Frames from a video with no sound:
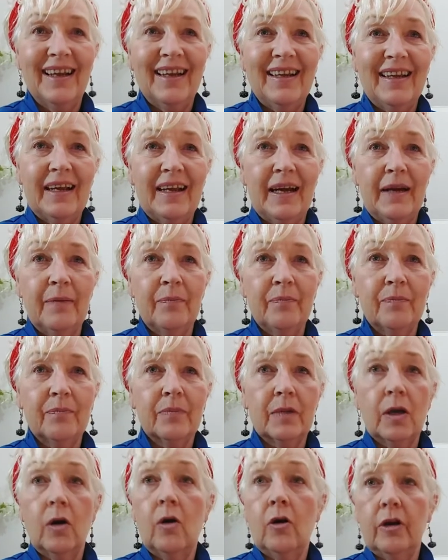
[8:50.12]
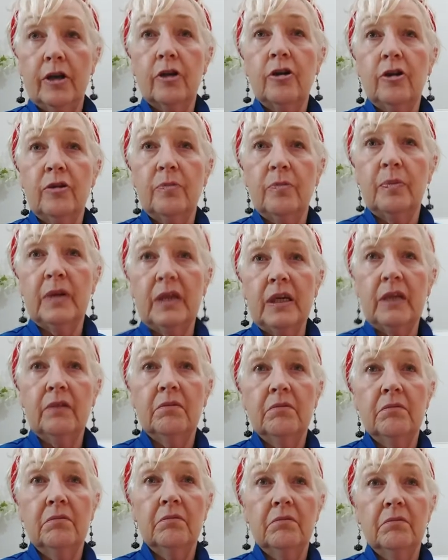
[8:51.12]
yeah, or it could
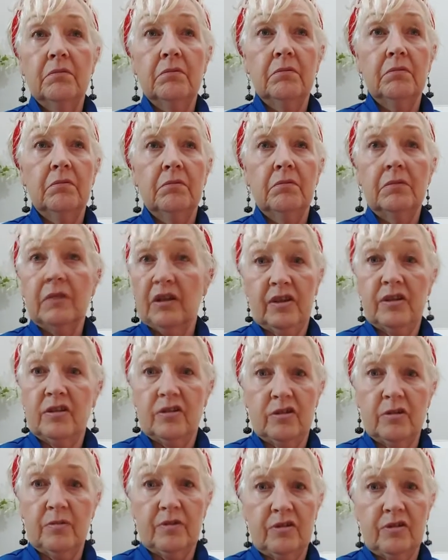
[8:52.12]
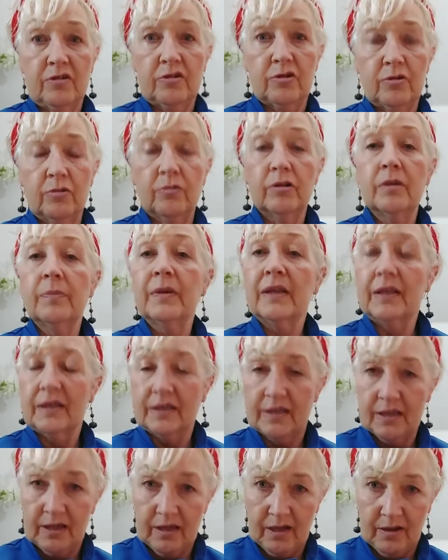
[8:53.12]
be nothing to do with your shoulder, but
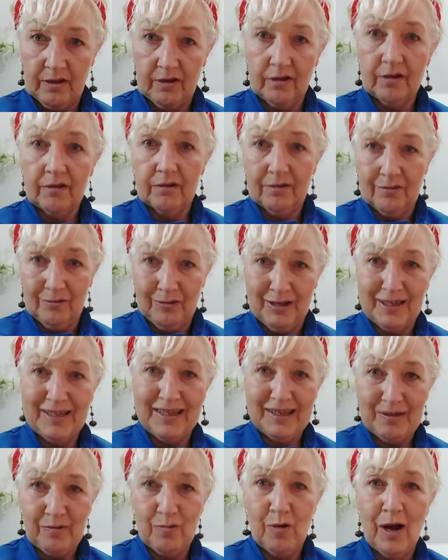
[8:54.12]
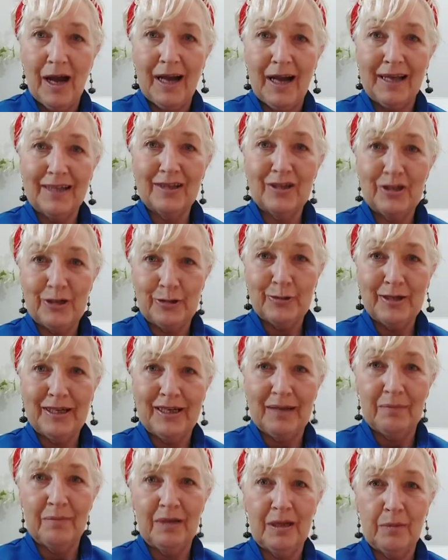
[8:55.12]
it's another reason why the shoulder
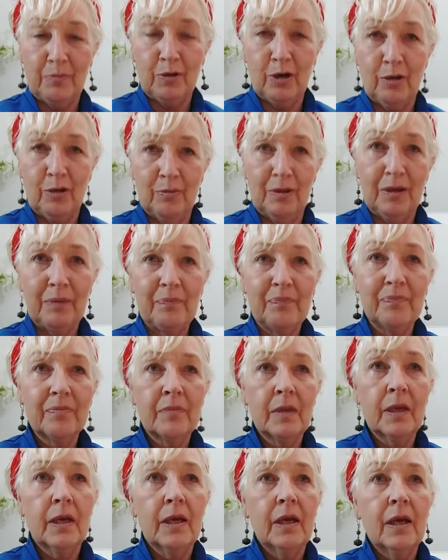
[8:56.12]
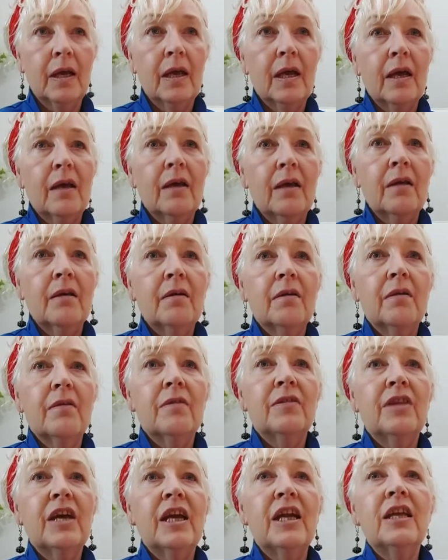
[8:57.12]
can be a problem.
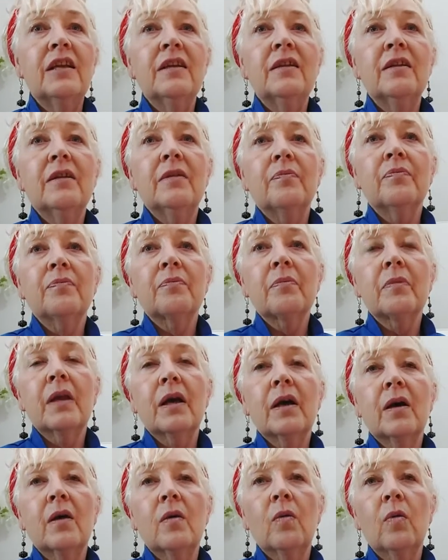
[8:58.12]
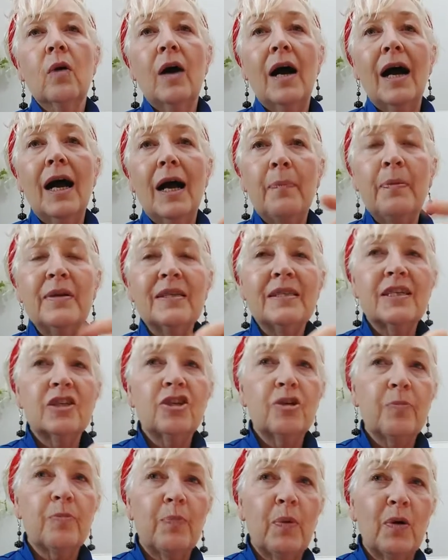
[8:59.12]
Then what happens
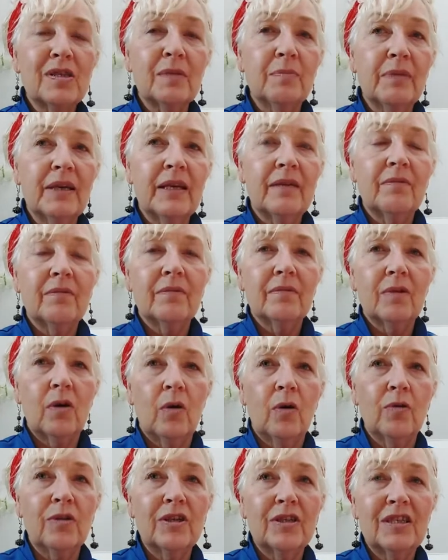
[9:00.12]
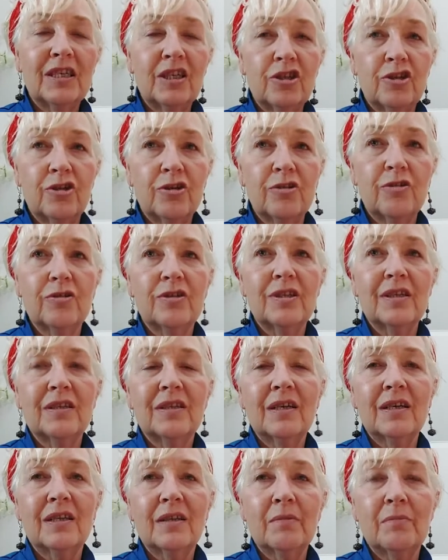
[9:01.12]
is all the tissues
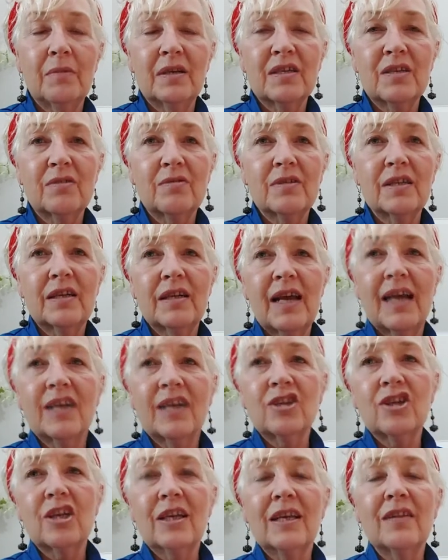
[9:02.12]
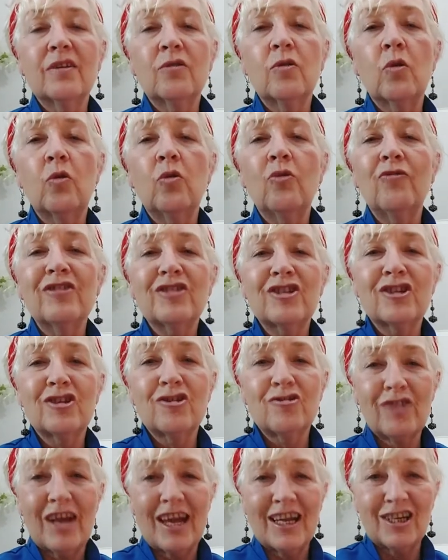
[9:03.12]
and the muscles are actually, they're
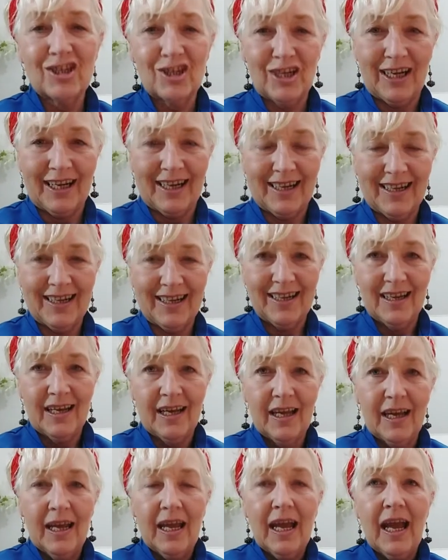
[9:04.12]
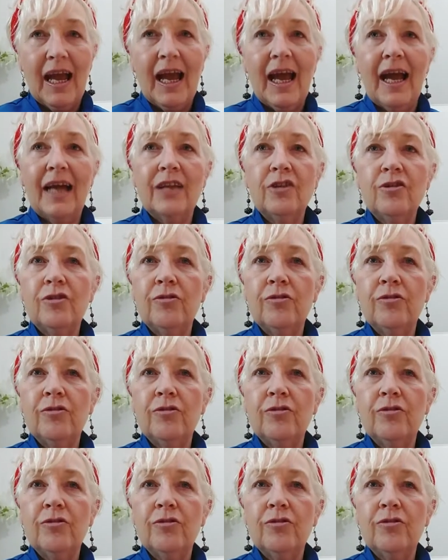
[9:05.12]
overstretching. And